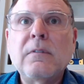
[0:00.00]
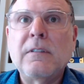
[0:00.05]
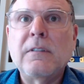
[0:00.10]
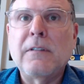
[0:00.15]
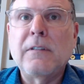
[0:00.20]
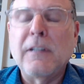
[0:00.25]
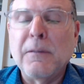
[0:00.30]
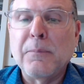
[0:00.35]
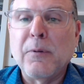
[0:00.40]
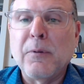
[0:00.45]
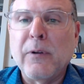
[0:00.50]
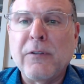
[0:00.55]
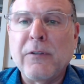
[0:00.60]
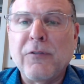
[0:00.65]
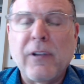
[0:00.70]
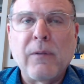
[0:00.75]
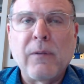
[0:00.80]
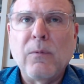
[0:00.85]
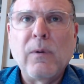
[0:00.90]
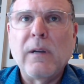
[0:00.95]
The employee
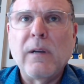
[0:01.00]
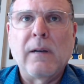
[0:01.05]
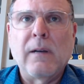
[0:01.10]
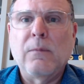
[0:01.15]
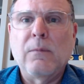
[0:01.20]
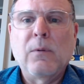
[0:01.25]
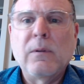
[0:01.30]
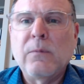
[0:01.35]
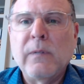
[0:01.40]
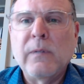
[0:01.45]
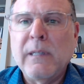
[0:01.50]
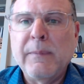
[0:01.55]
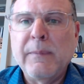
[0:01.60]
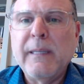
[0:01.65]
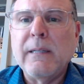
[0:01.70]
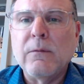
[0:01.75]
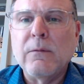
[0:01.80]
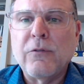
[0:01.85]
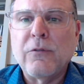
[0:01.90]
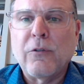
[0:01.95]
say, what do you
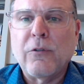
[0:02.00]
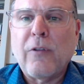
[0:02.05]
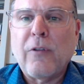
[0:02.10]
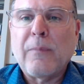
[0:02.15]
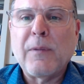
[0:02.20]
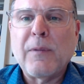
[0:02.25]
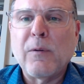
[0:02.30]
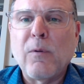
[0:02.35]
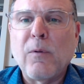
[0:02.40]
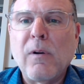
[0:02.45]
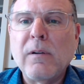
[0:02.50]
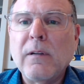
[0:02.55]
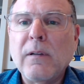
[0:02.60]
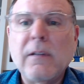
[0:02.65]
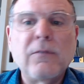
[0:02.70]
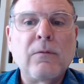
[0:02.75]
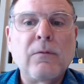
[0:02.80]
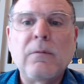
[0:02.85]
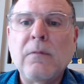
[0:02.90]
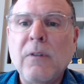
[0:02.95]
mean? Is there something
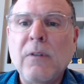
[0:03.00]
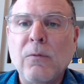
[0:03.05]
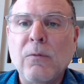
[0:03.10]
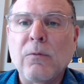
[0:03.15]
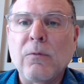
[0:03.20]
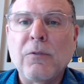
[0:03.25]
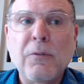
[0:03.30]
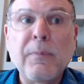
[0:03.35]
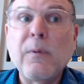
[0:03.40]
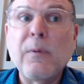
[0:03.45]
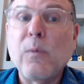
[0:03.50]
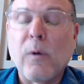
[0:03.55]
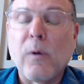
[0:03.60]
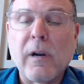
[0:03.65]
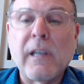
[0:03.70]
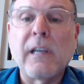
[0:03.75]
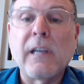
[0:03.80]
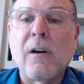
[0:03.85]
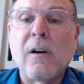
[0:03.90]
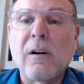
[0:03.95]
wrong? No, you've been
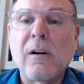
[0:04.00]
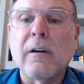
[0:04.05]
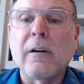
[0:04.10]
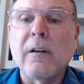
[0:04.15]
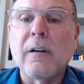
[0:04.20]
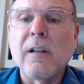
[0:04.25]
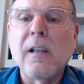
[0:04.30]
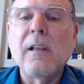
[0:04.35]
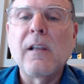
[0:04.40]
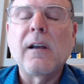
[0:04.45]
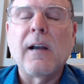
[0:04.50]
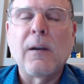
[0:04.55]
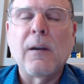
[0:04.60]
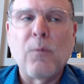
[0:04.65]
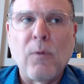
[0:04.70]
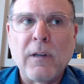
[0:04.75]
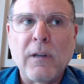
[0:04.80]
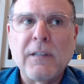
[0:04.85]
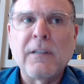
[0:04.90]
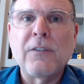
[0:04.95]
working hard. I
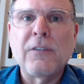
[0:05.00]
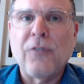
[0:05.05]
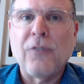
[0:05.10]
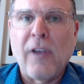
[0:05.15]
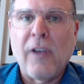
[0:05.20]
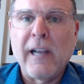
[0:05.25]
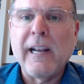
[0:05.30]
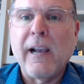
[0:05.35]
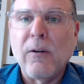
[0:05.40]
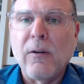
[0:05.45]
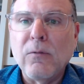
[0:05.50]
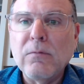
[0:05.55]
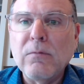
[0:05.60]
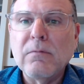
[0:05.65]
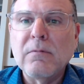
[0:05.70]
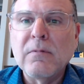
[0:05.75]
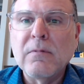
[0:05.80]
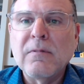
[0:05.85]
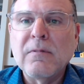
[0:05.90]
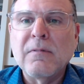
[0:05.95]
want you to sign out.
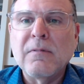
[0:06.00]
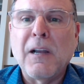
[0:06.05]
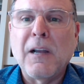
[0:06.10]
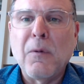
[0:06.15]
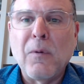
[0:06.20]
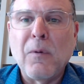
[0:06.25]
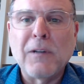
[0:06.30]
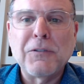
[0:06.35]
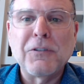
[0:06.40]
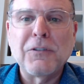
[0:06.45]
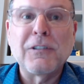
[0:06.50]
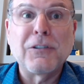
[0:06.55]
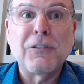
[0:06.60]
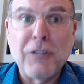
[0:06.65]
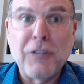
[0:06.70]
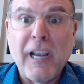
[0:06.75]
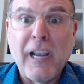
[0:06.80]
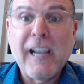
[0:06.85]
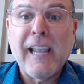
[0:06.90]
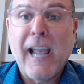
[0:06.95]
I want you to
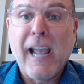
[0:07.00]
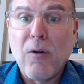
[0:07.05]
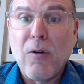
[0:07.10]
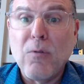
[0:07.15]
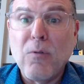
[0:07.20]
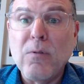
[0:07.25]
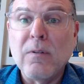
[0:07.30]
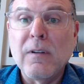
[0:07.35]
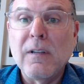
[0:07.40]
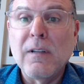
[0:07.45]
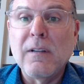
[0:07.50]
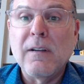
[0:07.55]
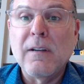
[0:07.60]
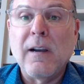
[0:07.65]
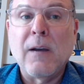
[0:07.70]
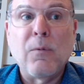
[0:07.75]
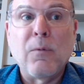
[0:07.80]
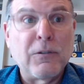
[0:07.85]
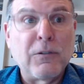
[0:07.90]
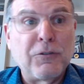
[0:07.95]
check out.
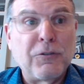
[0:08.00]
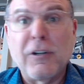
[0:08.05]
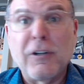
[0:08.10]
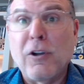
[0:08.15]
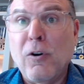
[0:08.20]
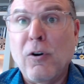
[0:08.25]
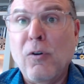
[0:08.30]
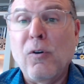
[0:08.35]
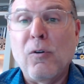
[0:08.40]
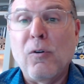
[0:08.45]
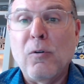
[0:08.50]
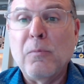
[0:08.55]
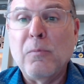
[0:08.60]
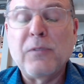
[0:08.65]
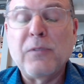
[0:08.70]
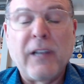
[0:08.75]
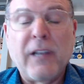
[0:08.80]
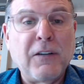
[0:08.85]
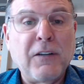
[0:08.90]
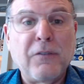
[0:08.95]
I want you to go
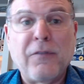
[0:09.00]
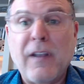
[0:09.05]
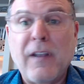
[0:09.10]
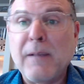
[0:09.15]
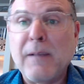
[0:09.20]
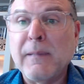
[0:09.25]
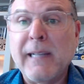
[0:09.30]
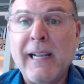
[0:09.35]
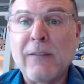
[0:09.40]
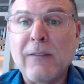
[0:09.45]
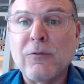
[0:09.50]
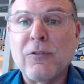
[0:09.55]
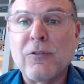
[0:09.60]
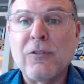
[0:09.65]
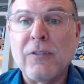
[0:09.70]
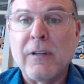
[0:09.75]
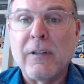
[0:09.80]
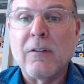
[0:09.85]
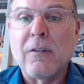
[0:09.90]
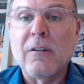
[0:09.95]
home, take your family out to
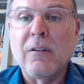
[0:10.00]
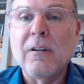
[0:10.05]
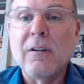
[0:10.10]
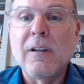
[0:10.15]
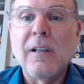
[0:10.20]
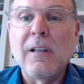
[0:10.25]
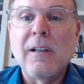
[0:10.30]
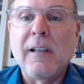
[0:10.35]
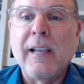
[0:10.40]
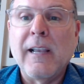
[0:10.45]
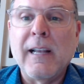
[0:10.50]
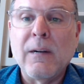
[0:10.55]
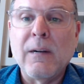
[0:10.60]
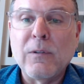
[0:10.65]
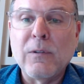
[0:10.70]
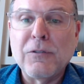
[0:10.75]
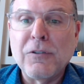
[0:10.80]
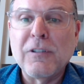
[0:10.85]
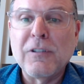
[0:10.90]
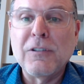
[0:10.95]
dinner, and I
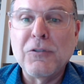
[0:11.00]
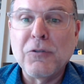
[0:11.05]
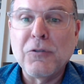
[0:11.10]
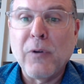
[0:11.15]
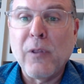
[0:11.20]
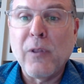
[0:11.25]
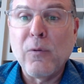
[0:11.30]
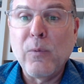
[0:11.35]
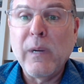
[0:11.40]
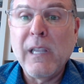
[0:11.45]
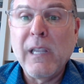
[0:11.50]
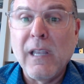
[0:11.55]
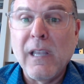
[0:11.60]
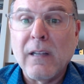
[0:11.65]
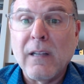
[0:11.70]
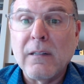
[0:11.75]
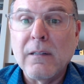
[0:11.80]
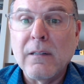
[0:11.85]
want you to enjoy the weekend.